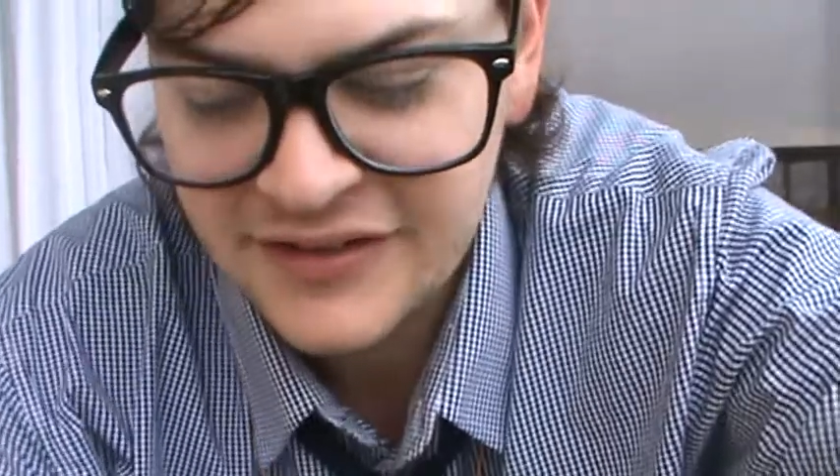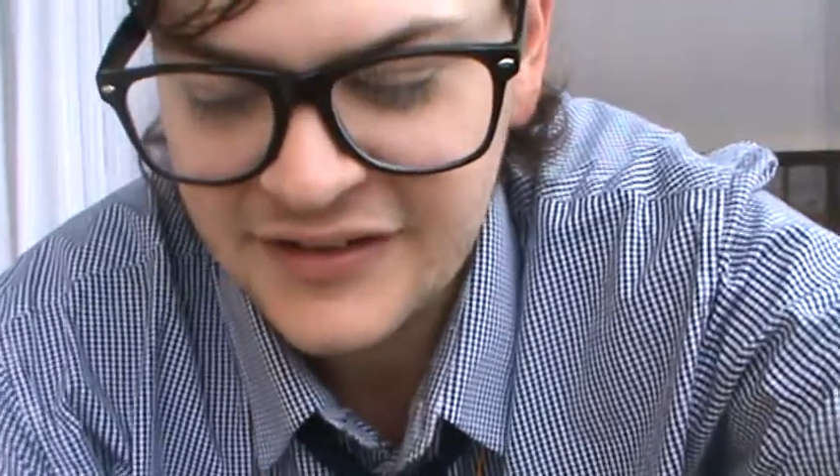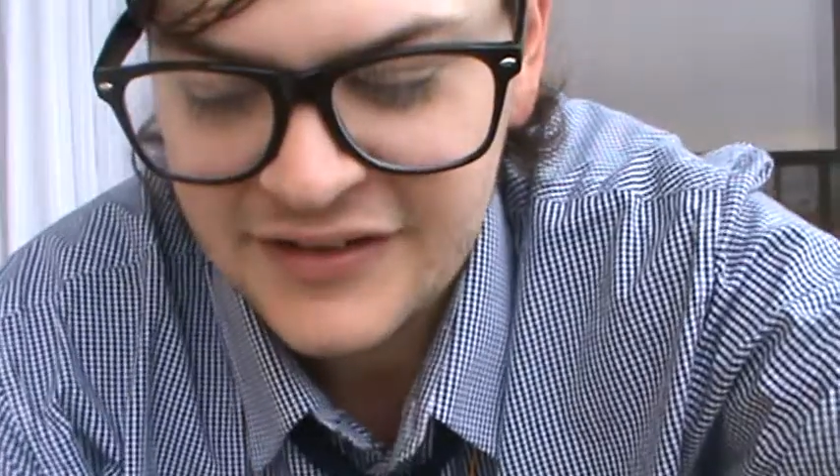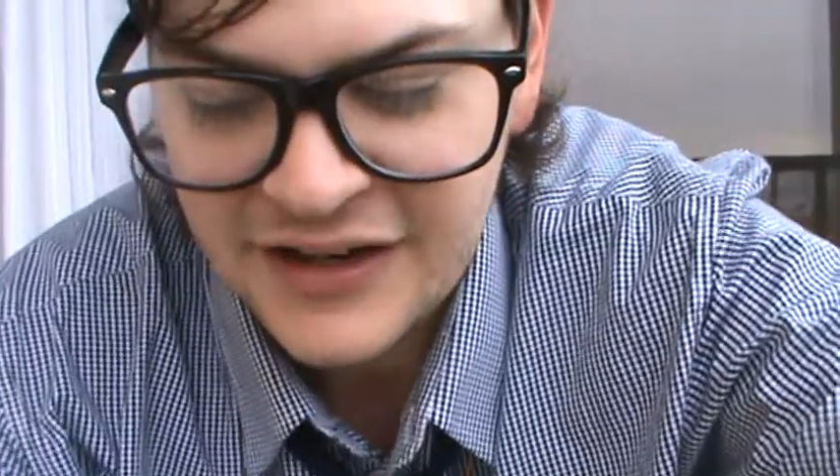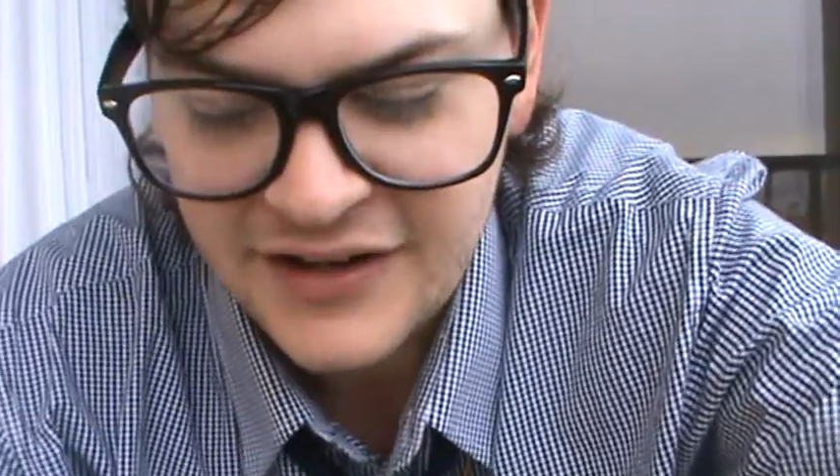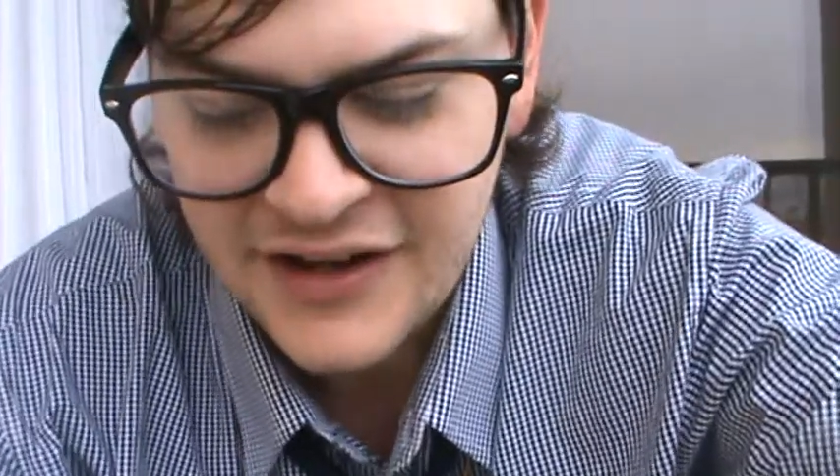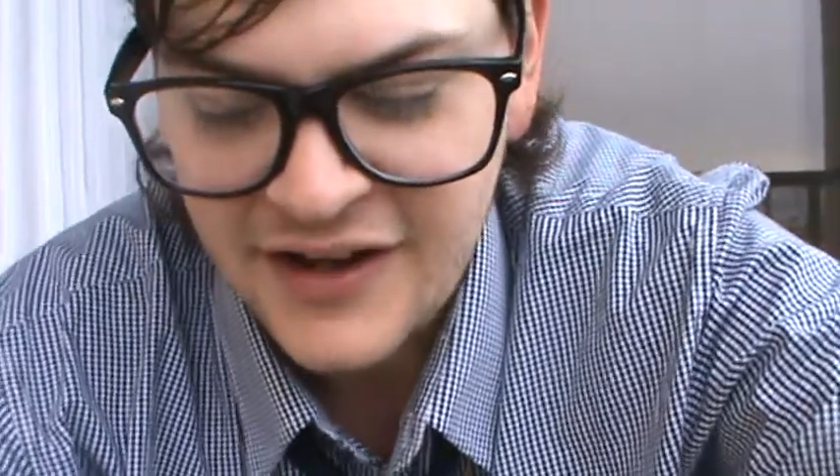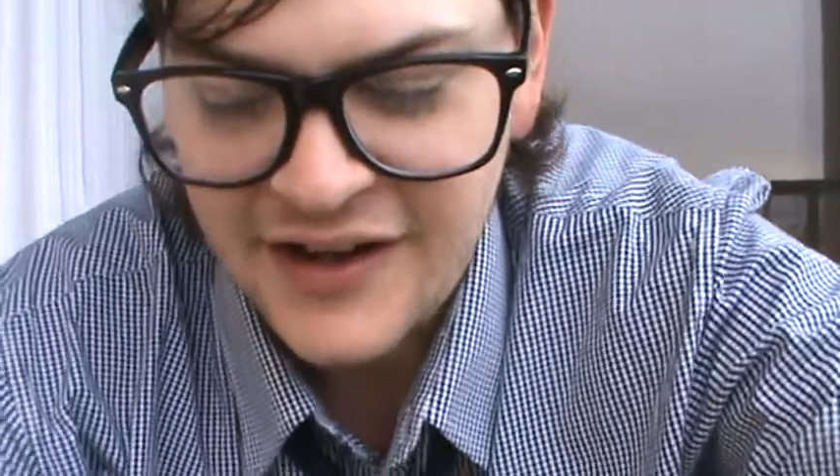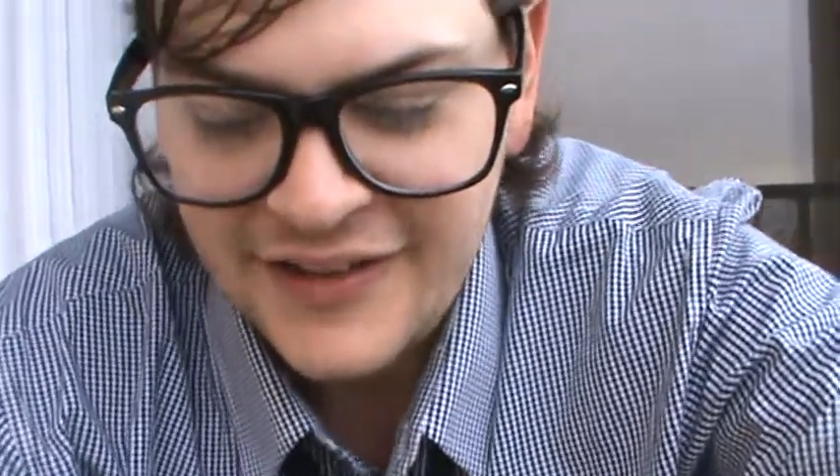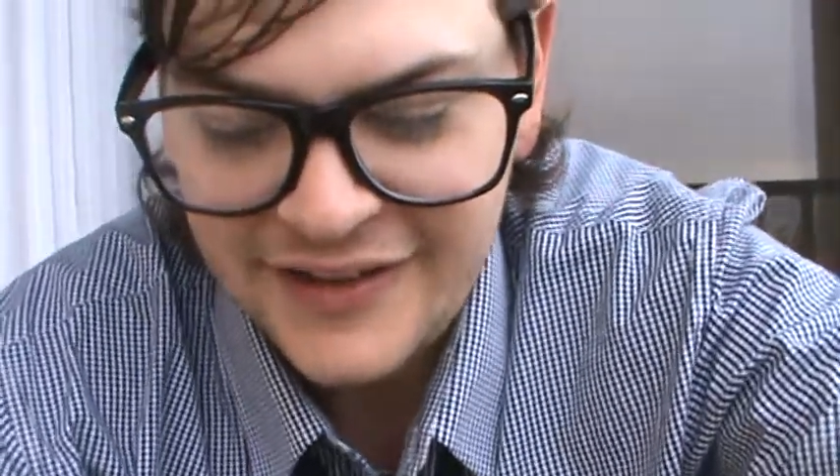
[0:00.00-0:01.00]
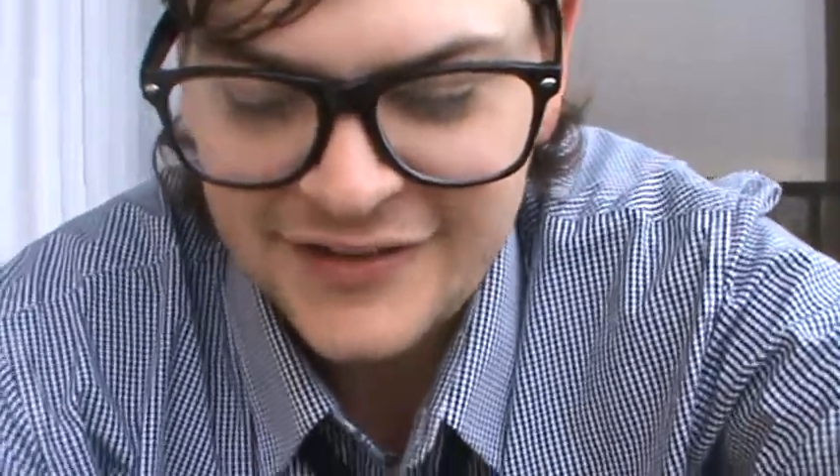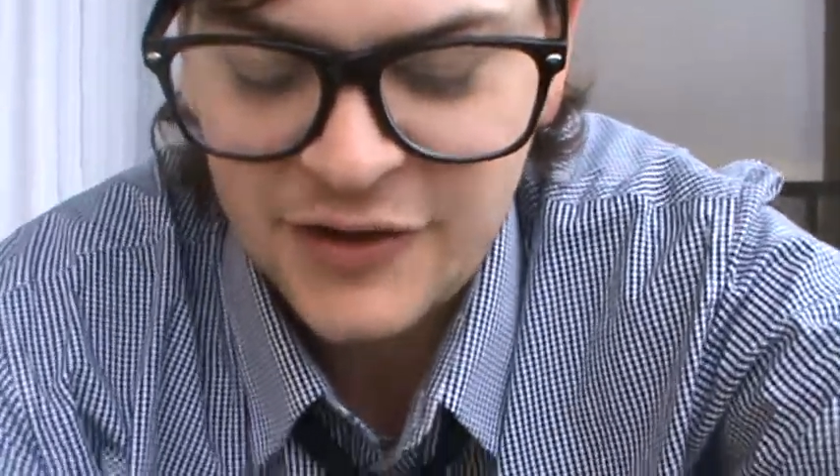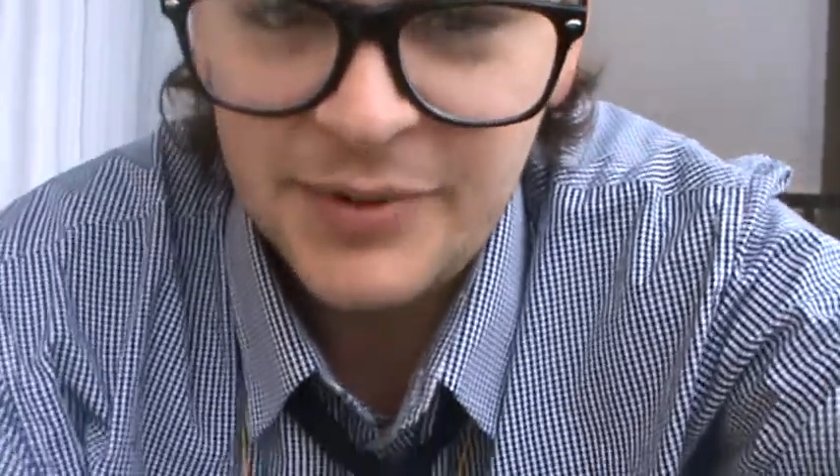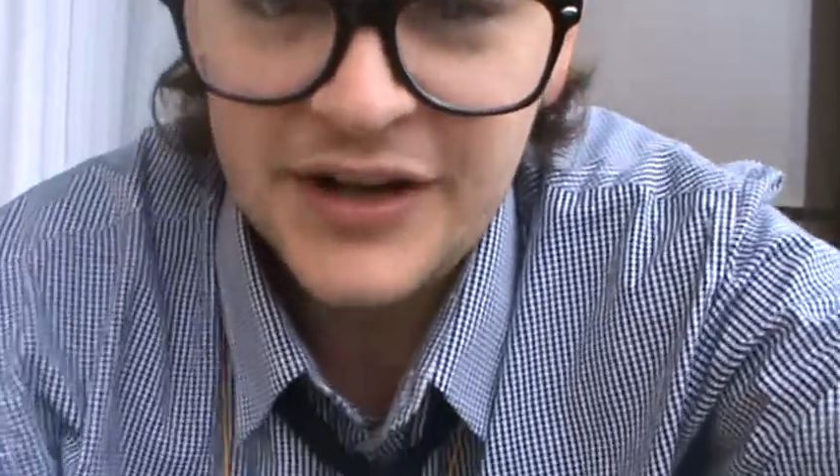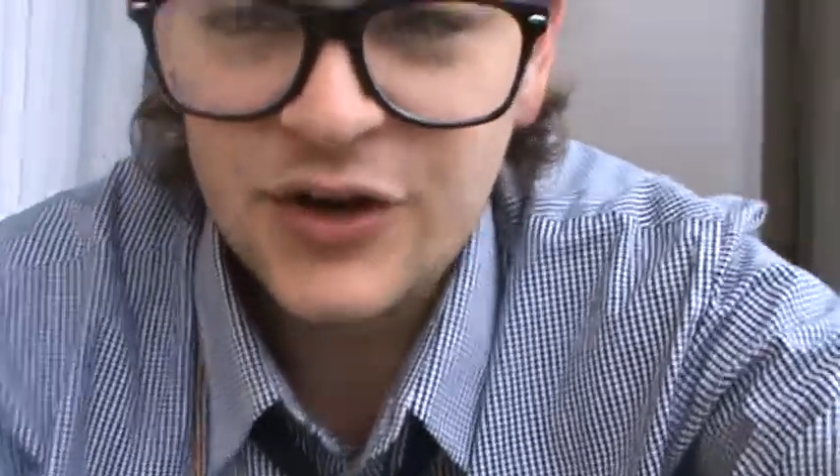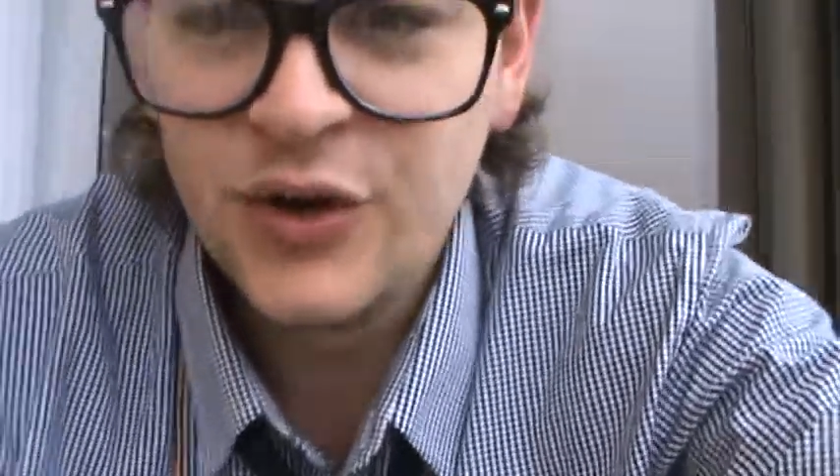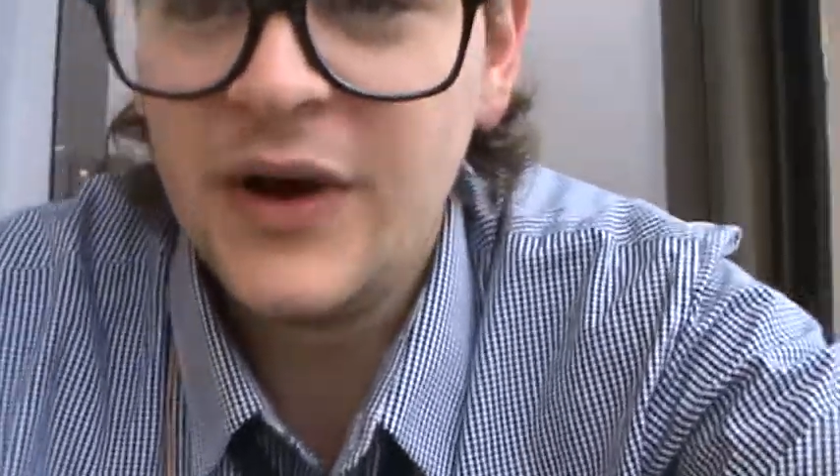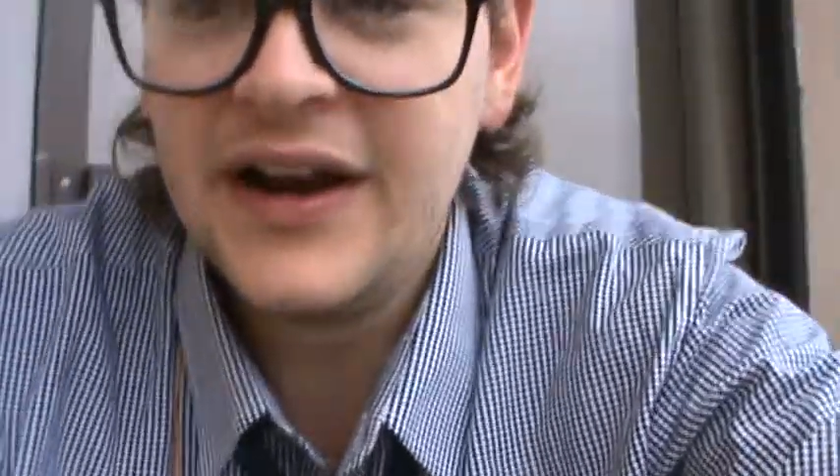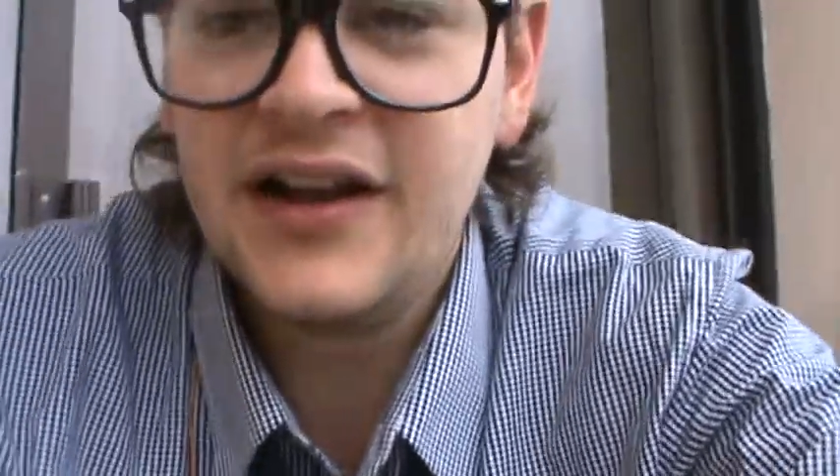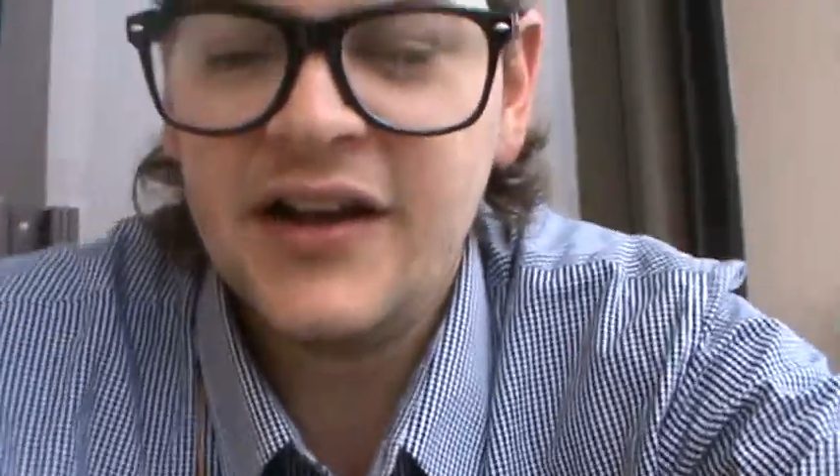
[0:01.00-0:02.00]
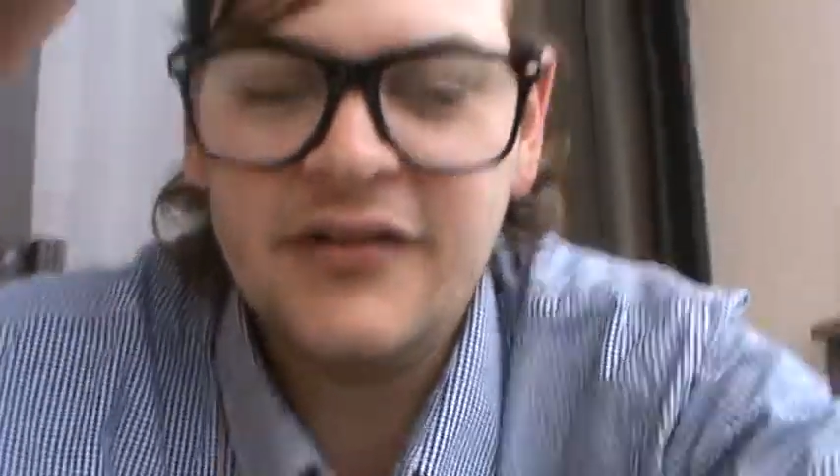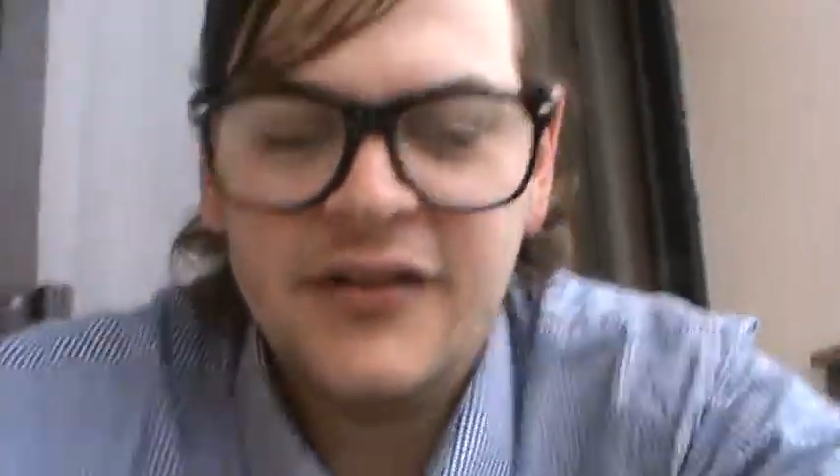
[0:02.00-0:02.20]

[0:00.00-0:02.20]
instead, this could be a good way to,